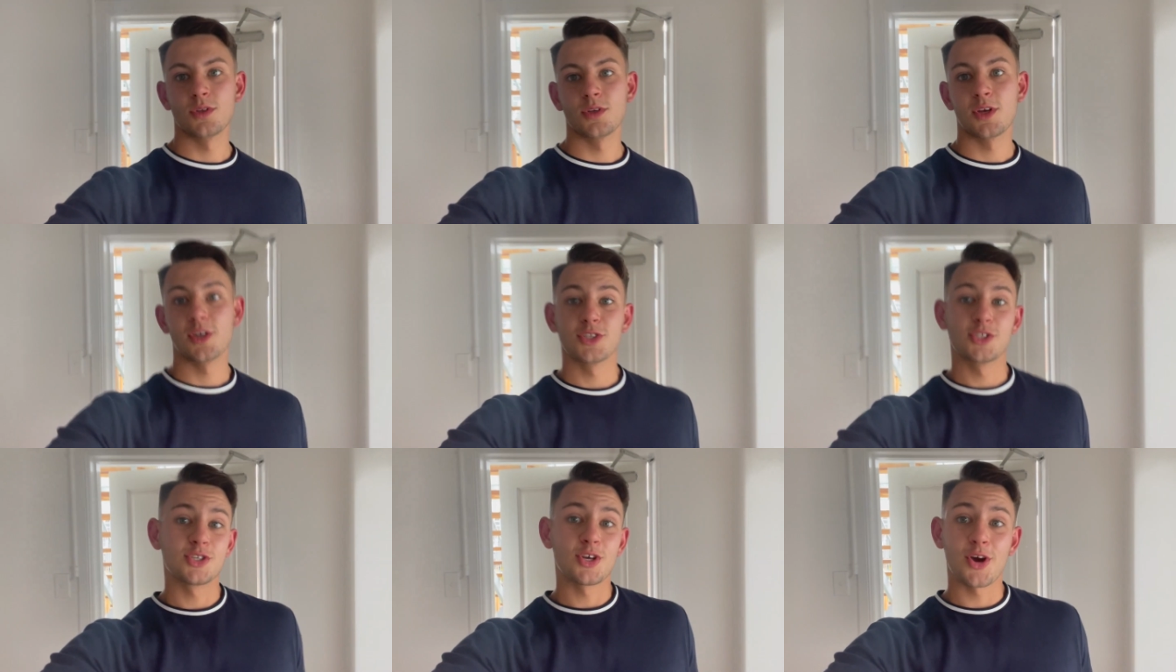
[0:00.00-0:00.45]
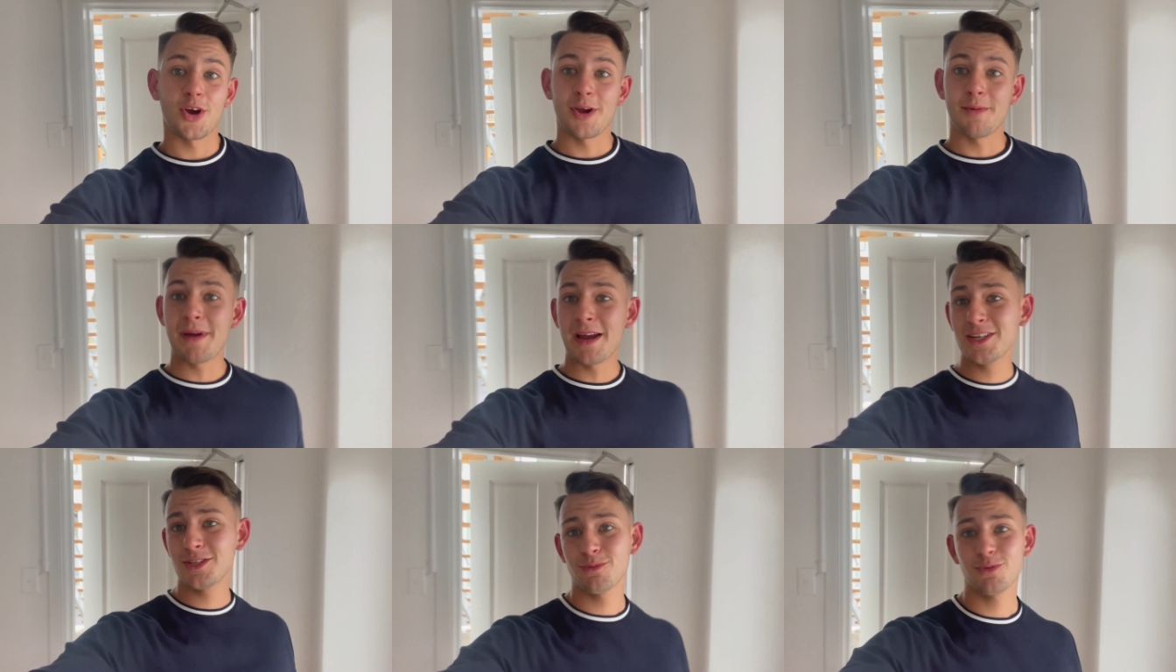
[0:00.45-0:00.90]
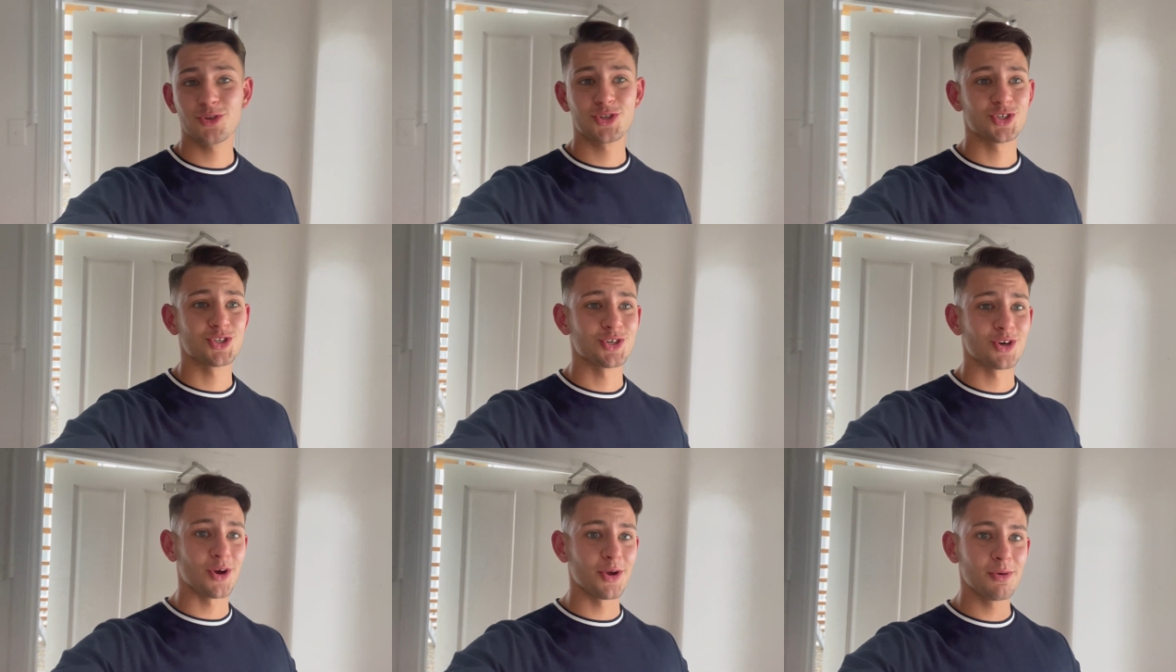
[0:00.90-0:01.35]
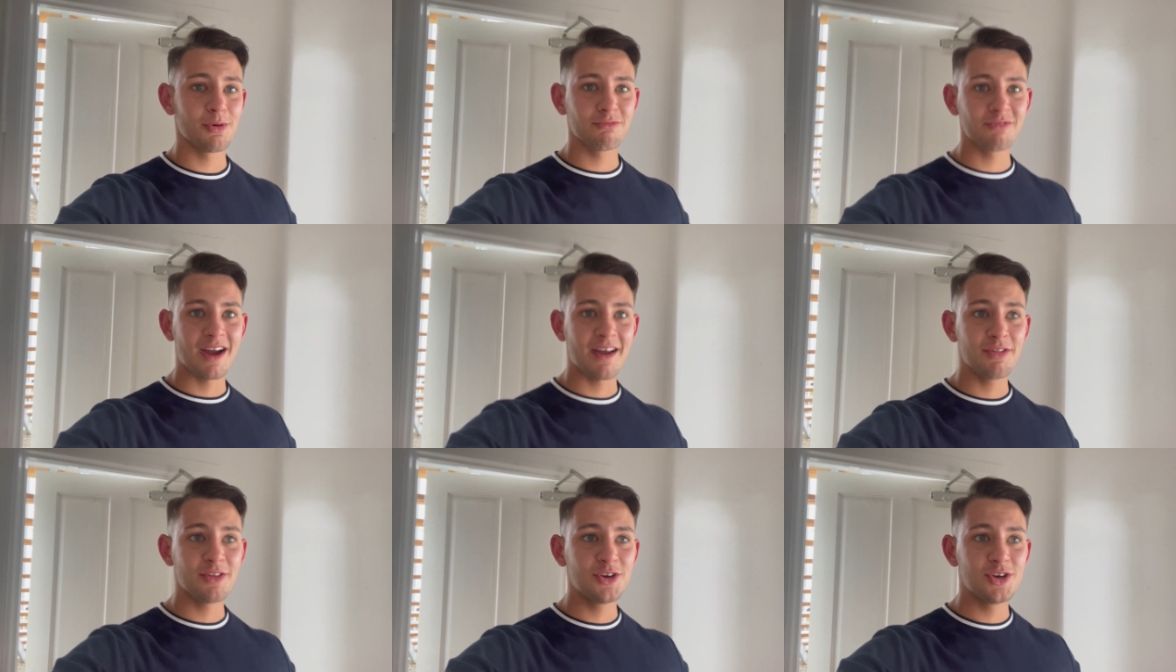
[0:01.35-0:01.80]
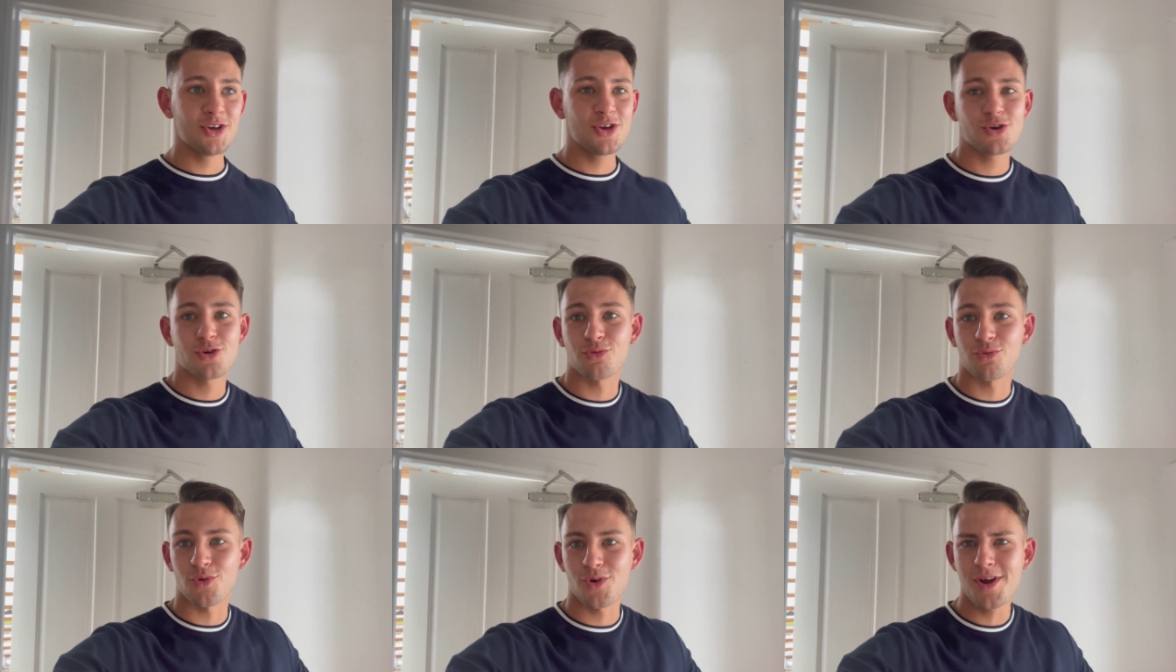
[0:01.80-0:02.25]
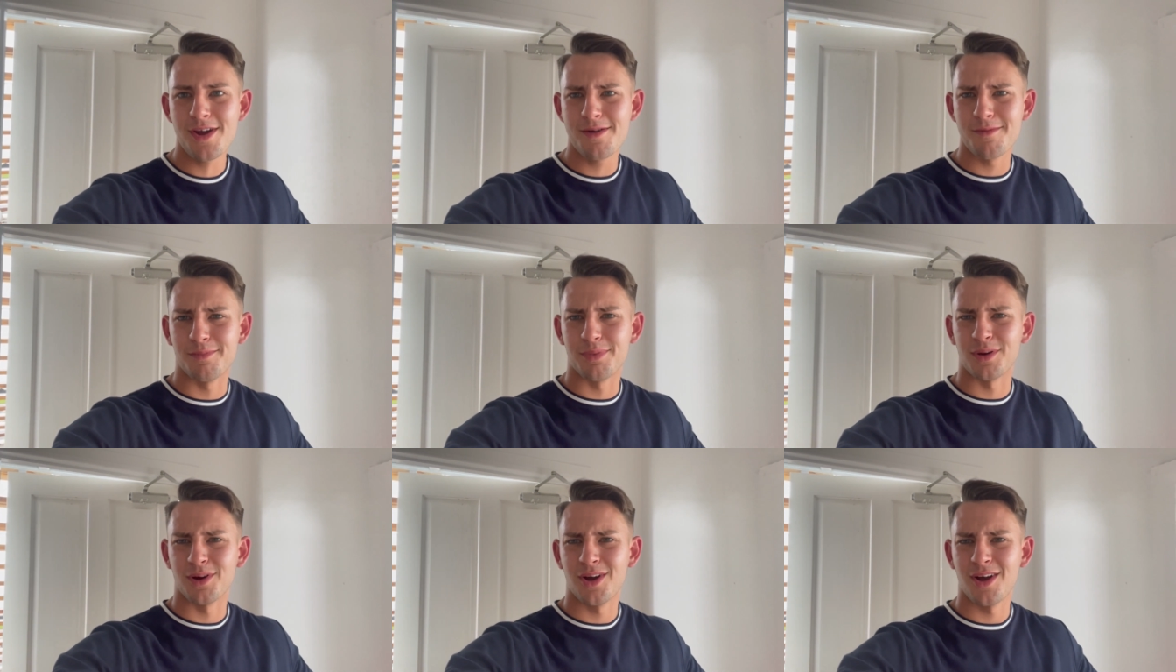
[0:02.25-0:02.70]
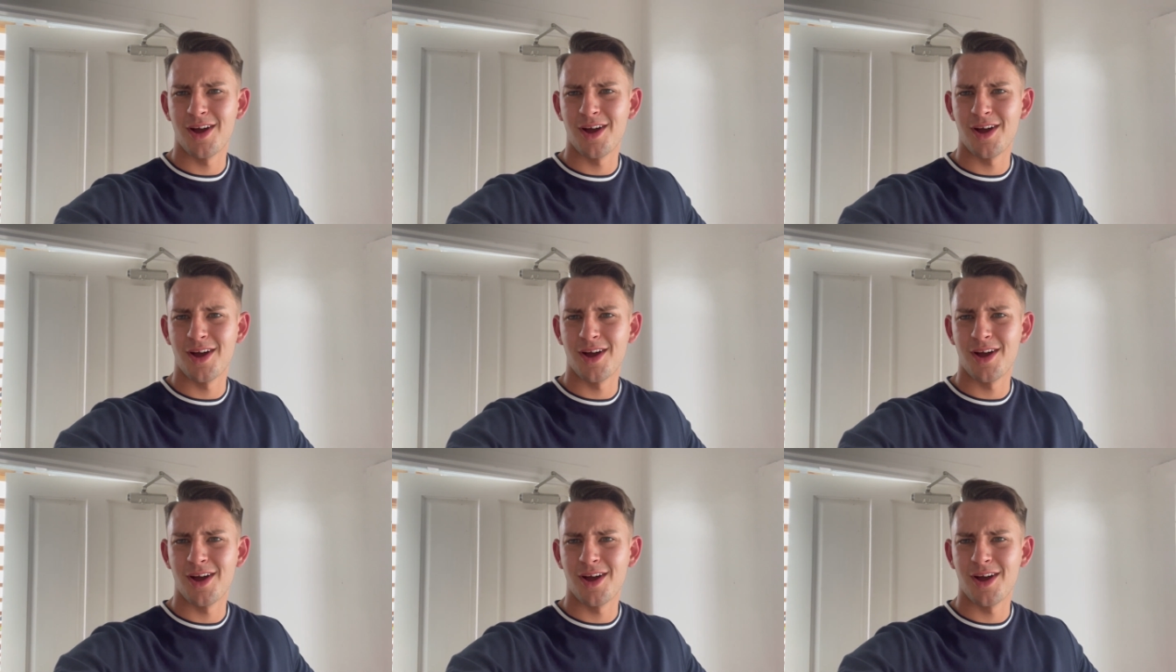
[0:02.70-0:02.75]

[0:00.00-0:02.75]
So I may as well show you around the new crib.